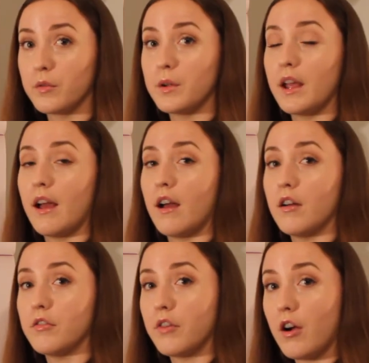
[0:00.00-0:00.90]
we
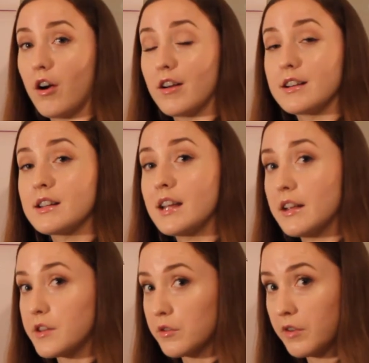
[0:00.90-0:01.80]
have our
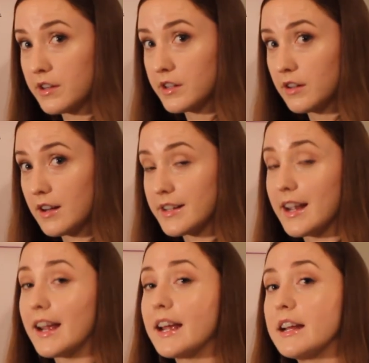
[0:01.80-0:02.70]
tensor
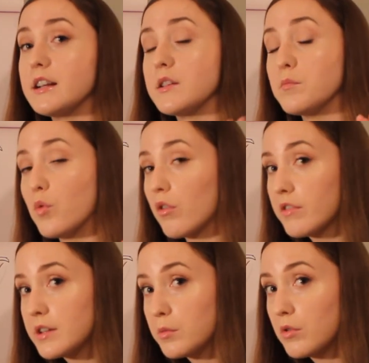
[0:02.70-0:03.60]
fasciolate. It is more
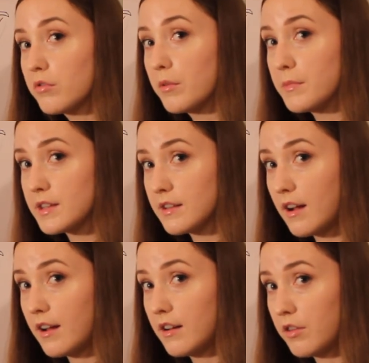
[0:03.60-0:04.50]
visible from the
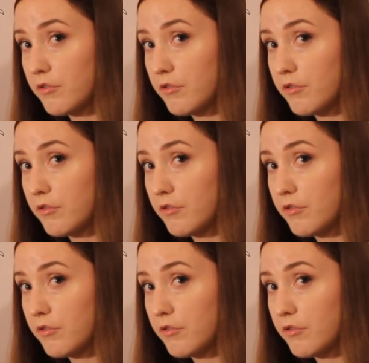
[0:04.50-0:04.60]
side and the